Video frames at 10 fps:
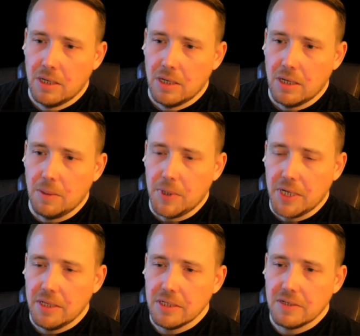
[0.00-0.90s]
But
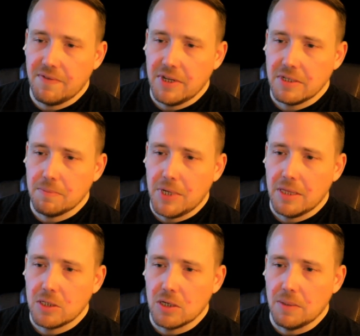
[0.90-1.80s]
yeah, this is Advanced
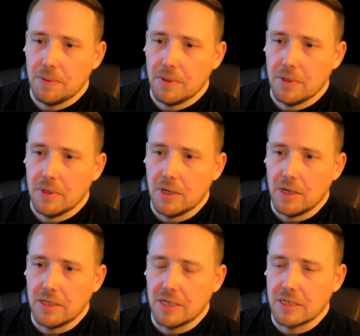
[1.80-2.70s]
Math Shop,
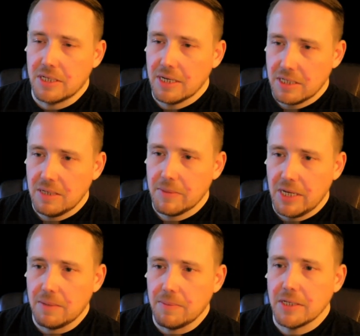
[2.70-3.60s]
the exact same
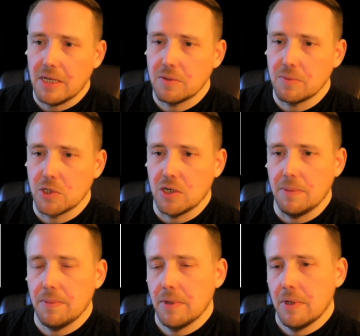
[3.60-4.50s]
game as Algebra
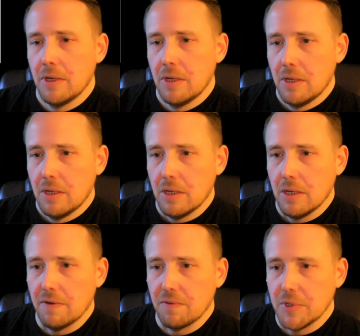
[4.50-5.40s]
Shop
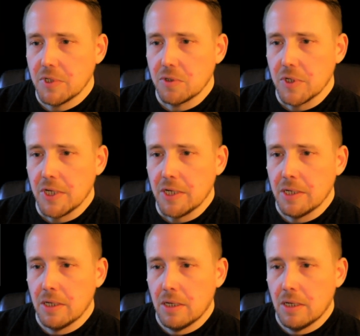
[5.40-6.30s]
from
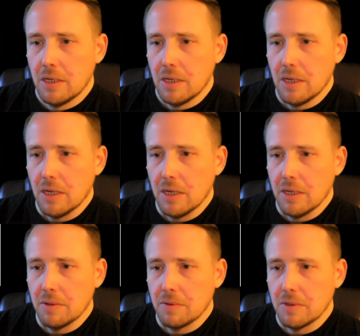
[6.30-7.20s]
yesterday.
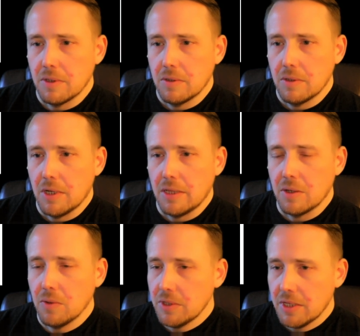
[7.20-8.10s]
And
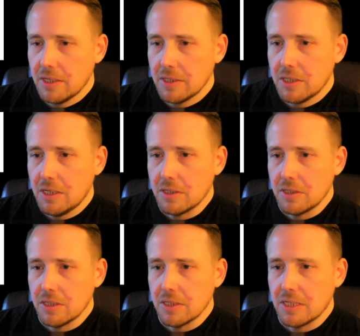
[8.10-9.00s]
the only thing that has
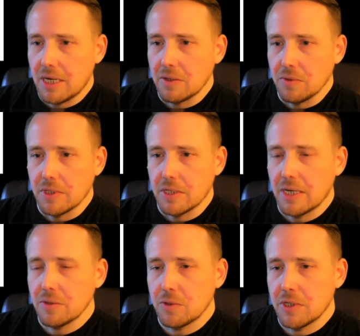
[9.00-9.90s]
changed is the
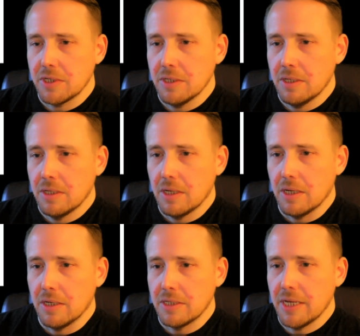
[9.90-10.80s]
title screen,
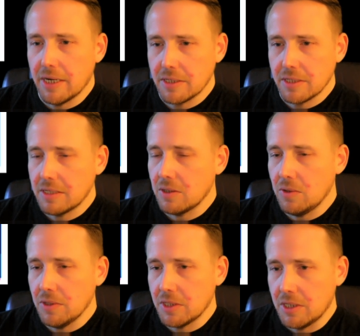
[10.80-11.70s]
text. That's
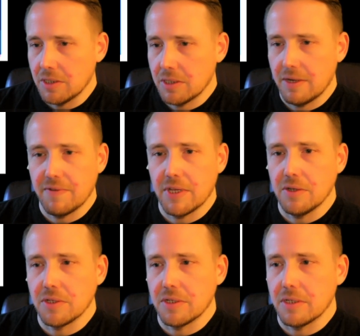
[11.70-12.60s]
all that's changed. Everything
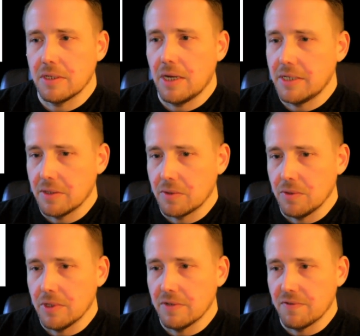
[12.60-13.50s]
else is
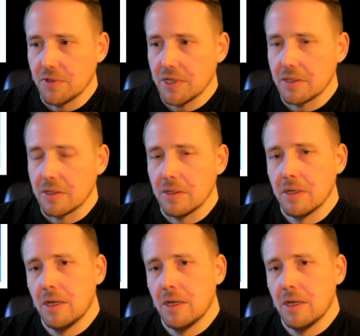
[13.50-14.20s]
identical as far as I can tell.